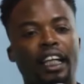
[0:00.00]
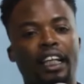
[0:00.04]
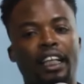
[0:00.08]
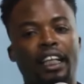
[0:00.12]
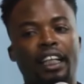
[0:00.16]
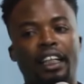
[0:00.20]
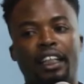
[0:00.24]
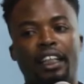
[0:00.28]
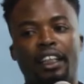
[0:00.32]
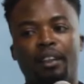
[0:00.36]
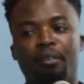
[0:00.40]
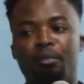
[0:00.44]

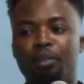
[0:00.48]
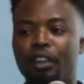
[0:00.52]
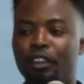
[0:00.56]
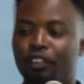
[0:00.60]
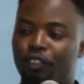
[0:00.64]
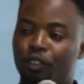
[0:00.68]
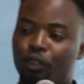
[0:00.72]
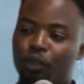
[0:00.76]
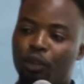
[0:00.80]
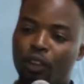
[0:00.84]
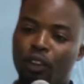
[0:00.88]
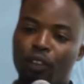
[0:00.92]

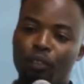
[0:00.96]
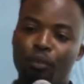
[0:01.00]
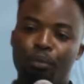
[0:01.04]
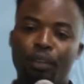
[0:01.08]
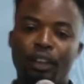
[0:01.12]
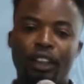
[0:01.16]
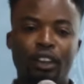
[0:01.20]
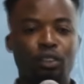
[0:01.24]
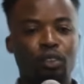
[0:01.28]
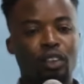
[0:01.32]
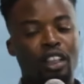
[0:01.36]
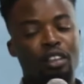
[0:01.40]
If you
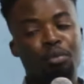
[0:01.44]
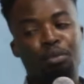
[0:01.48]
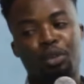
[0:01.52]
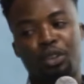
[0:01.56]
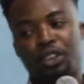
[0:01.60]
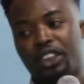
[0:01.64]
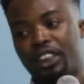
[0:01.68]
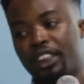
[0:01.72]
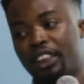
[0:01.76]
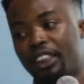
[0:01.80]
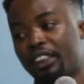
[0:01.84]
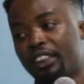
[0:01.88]
compound
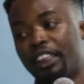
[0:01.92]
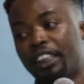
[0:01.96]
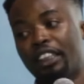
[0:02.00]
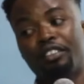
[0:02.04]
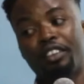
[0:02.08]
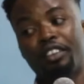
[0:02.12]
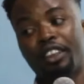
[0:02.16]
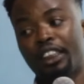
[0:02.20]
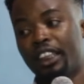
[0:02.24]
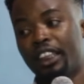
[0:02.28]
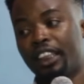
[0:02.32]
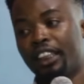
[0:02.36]
1%
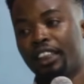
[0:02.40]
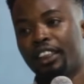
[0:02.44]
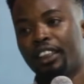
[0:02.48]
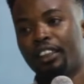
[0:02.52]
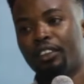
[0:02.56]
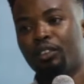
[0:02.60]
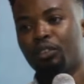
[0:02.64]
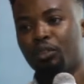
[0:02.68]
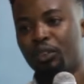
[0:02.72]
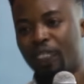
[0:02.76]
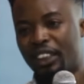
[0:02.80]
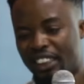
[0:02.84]
every day
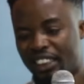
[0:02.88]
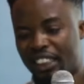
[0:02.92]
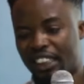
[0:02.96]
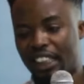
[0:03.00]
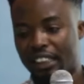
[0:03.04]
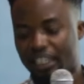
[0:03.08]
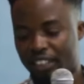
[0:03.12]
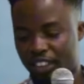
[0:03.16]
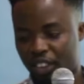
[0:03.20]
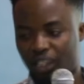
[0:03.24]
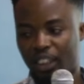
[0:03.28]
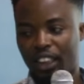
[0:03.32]

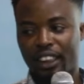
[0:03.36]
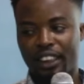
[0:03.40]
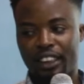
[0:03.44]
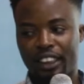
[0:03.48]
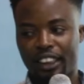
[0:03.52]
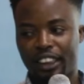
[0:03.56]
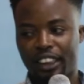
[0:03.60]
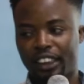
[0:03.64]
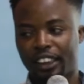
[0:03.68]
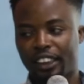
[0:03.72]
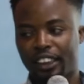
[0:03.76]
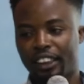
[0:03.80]
with a
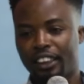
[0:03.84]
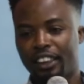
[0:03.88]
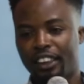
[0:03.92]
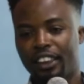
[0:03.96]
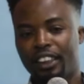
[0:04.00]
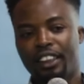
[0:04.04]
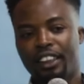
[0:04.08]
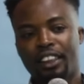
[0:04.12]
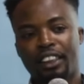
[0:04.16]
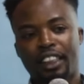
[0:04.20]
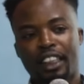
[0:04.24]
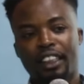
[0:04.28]
strategy
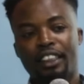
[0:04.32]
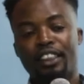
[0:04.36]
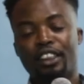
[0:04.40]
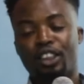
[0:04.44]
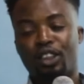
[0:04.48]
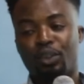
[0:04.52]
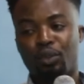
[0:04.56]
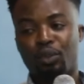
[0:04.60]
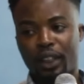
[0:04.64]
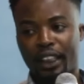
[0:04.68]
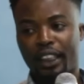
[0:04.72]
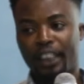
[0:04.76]
that
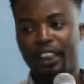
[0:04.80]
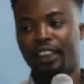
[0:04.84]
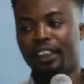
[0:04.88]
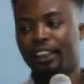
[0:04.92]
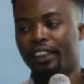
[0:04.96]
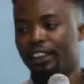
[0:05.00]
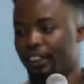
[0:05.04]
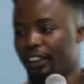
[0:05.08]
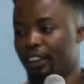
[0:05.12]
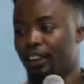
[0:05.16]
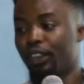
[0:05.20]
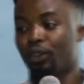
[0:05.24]
is
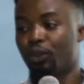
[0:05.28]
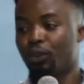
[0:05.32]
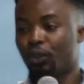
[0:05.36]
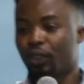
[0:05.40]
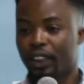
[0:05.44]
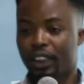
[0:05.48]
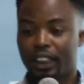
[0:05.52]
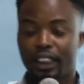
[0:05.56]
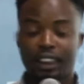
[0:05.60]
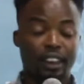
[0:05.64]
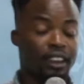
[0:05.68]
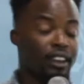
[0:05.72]
working, you
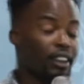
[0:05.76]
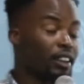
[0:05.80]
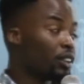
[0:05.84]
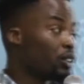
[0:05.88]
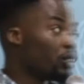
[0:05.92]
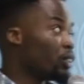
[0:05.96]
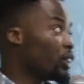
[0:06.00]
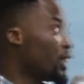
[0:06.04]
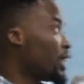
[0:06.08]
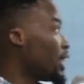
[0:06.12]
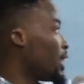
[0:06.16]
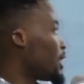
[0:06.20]
will get
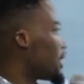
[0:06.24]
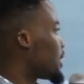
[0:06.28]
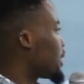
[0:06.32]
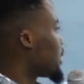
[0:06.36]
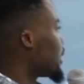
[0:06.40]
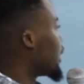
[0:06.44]
to that